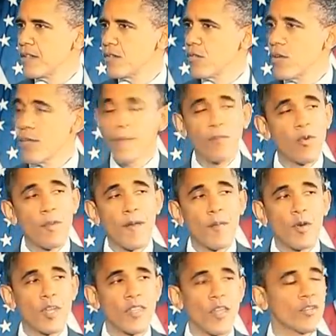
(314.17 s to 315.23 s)

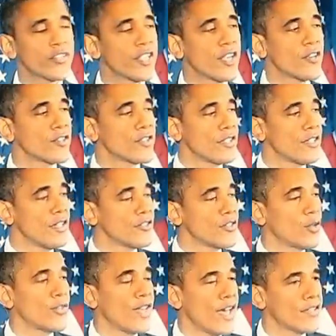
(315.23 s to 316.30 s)
Remember in those years, in
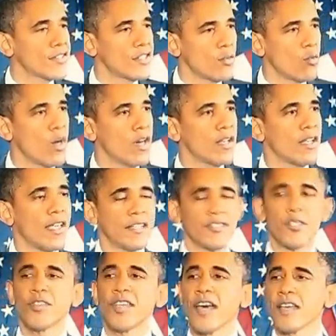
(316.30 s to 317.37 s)
2001
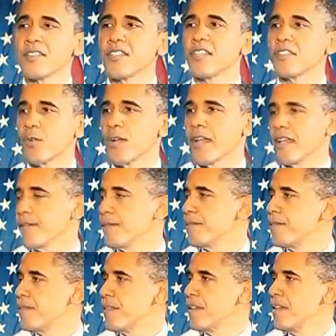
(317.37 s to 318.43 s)
and 2003,
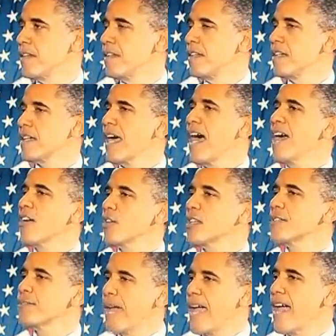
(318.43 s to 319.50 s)

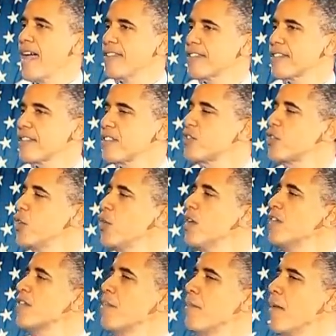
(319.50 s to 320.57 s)
Congress passed
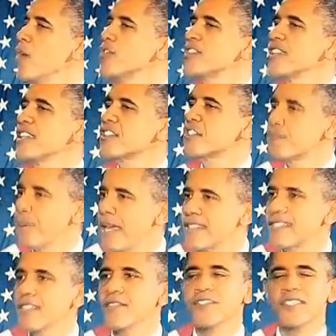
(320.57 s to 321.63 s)
two of the most
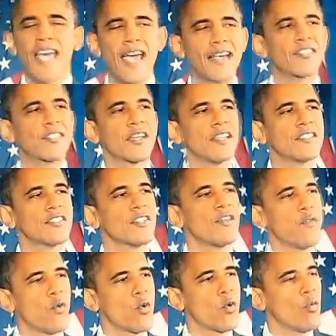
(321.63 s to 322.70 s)
expensive tax cuts
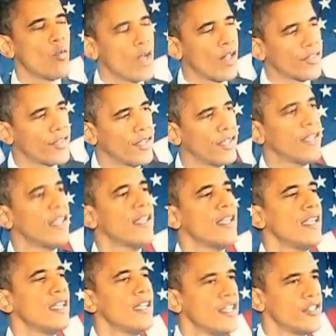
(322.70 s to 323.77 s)
for the wealthy
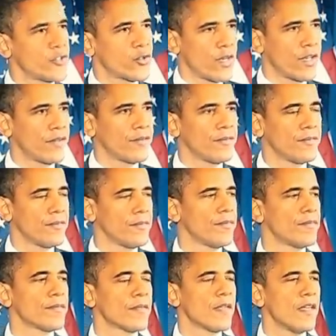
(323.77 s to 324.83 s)
in history.
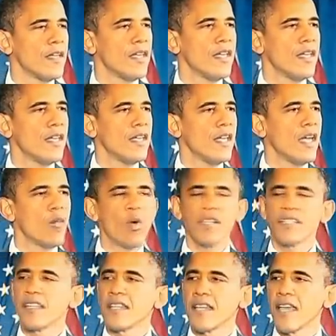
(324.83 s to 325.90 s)
And
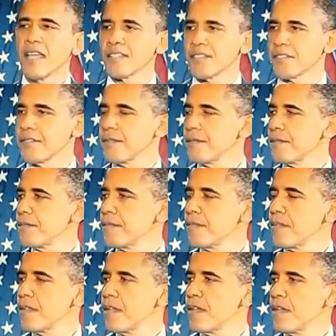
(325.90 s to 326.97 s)
what did it get us?
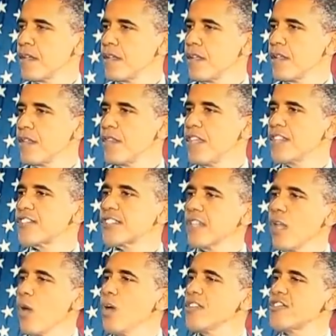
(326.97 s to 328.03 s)
The
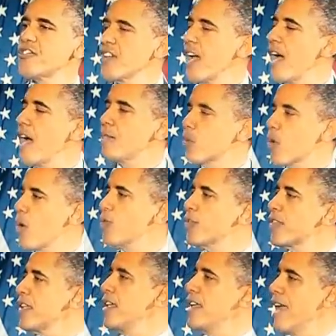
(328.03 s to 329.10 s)
slowest job
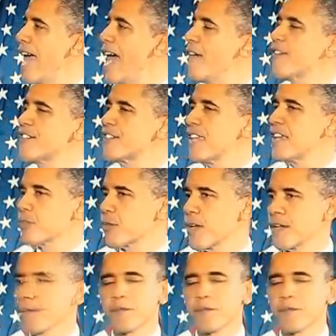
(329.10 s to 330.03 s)
growth in half a century.